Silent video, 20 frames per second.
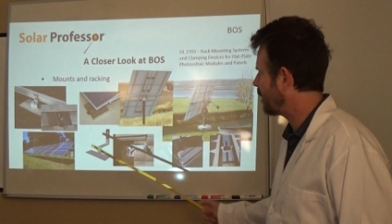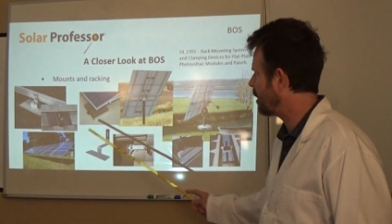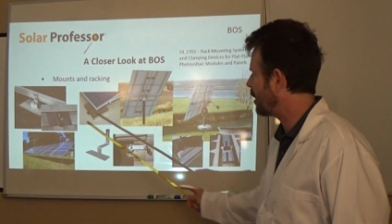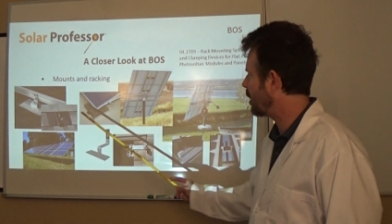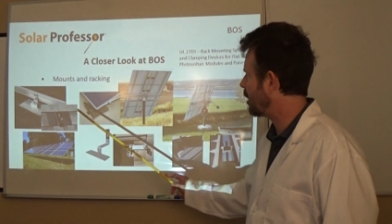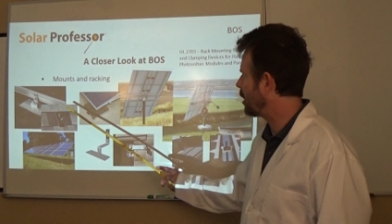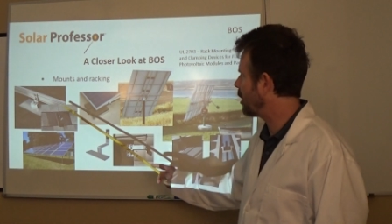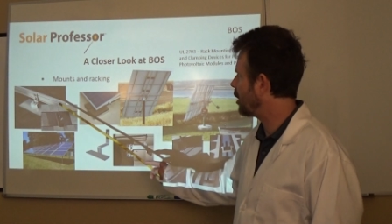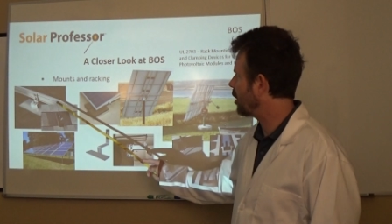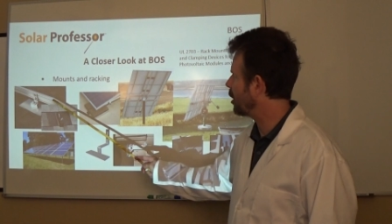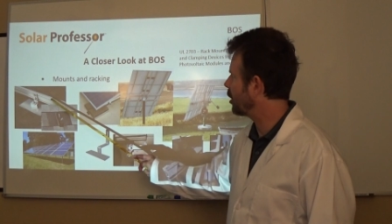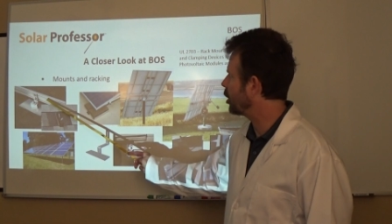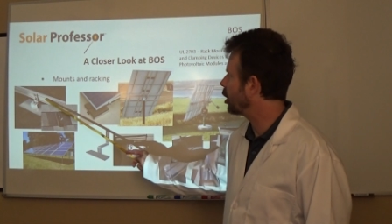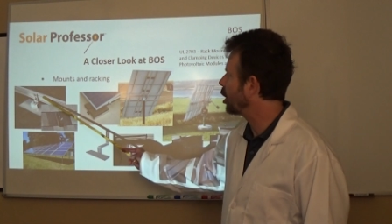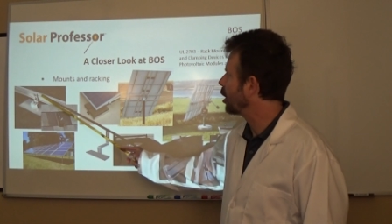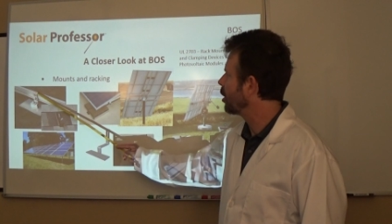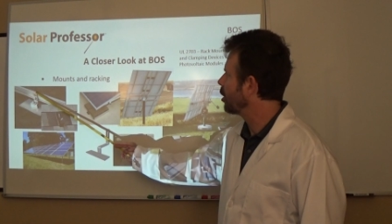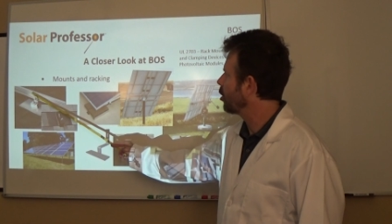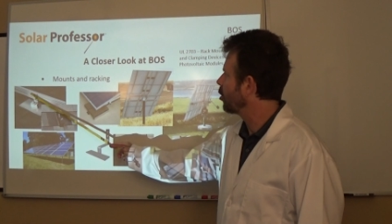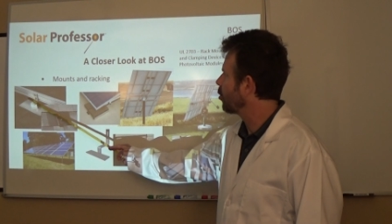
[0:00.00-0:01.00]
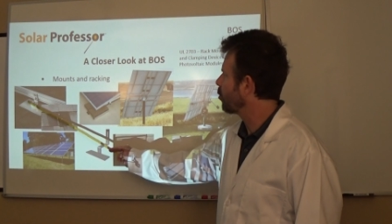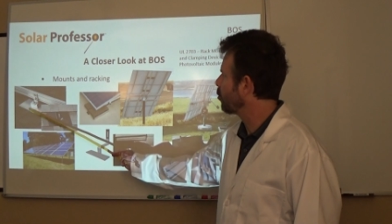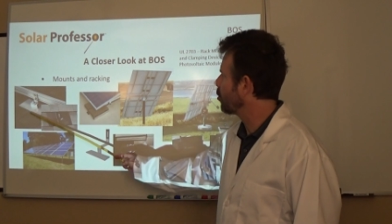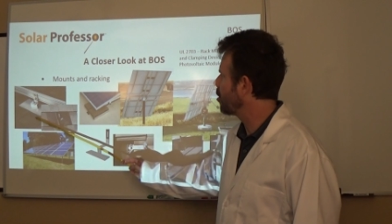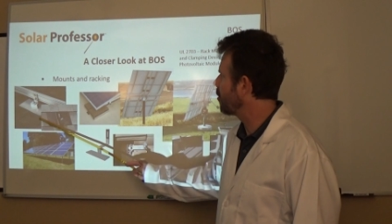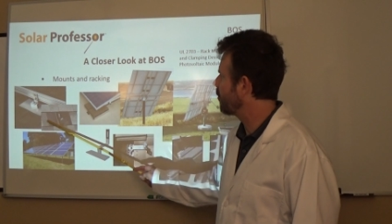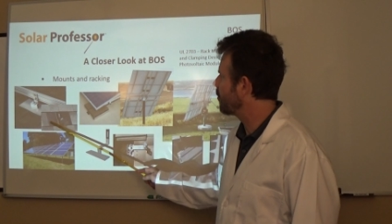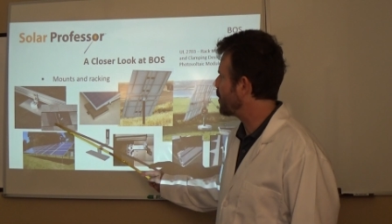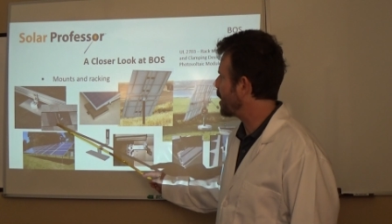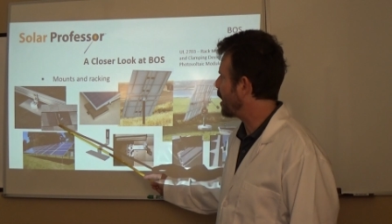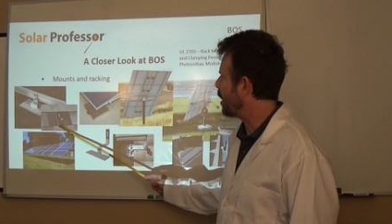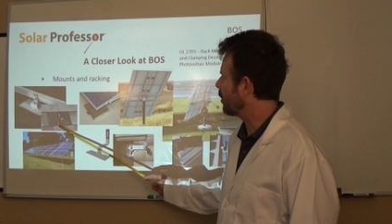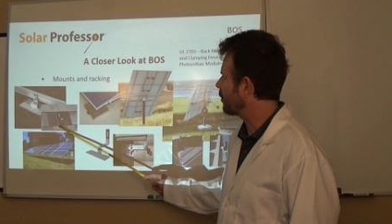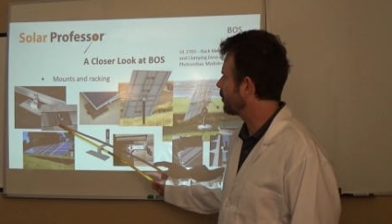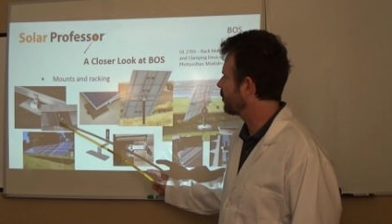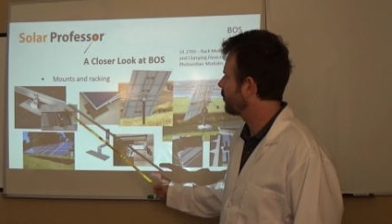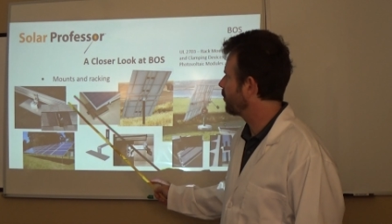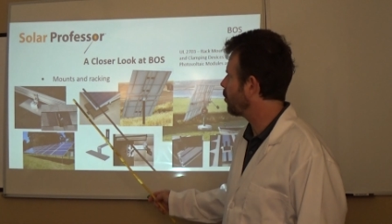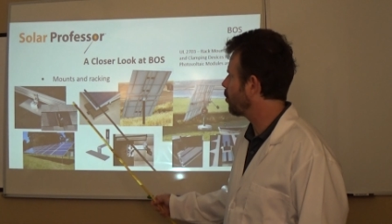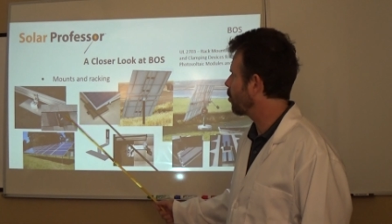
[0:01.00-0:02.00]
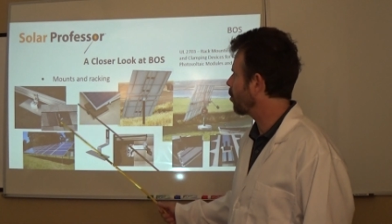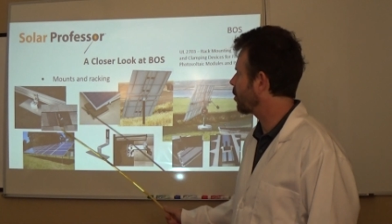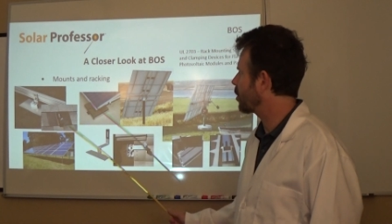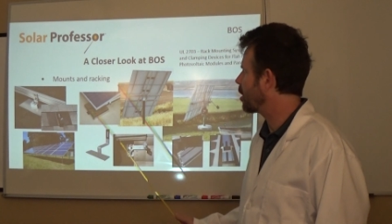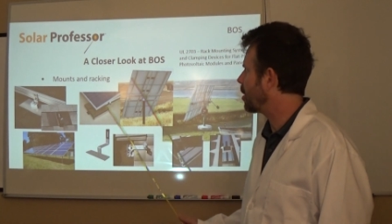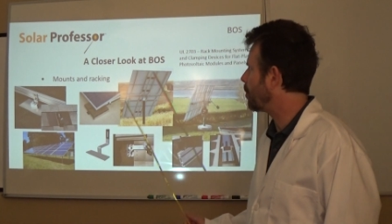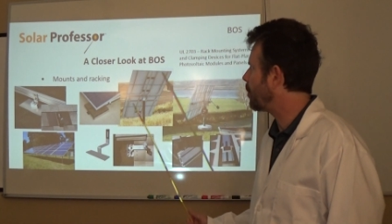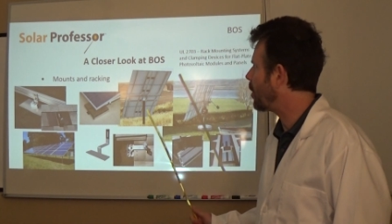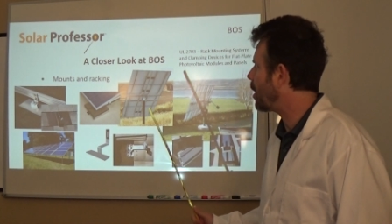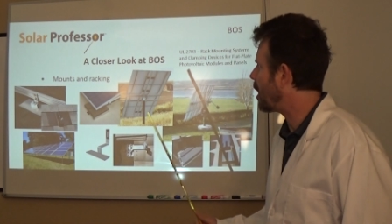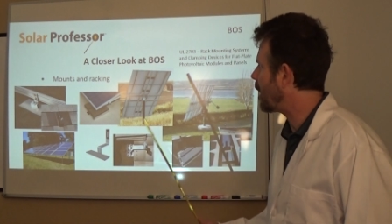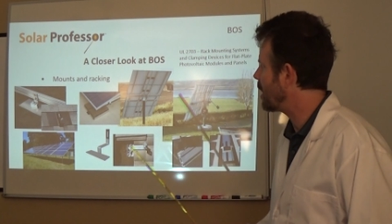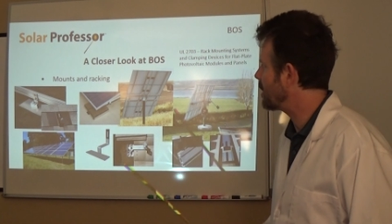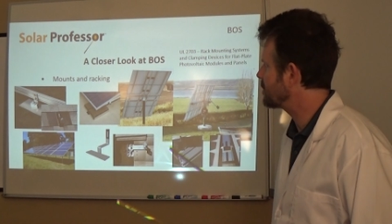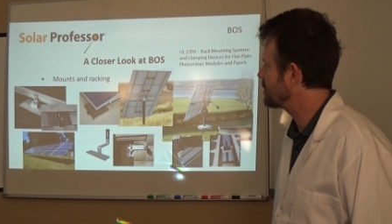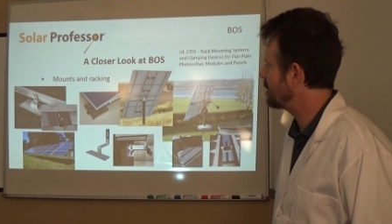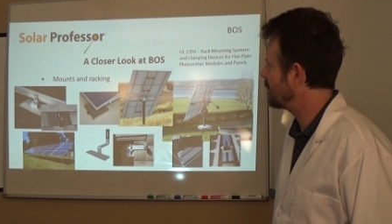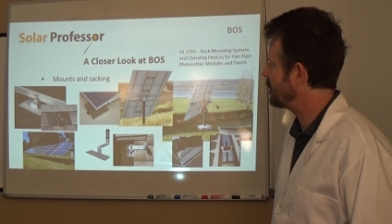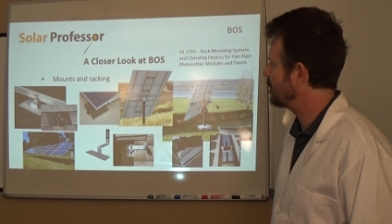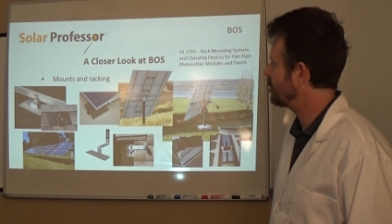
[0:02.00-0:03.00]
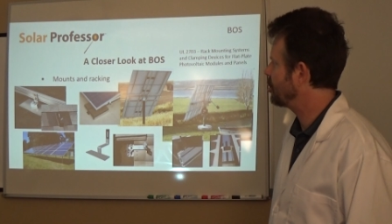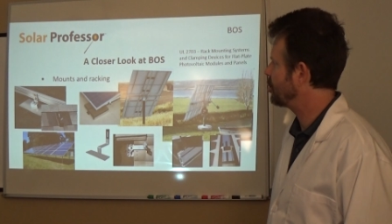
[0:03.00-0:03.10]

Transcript: uh, roof mounts for composite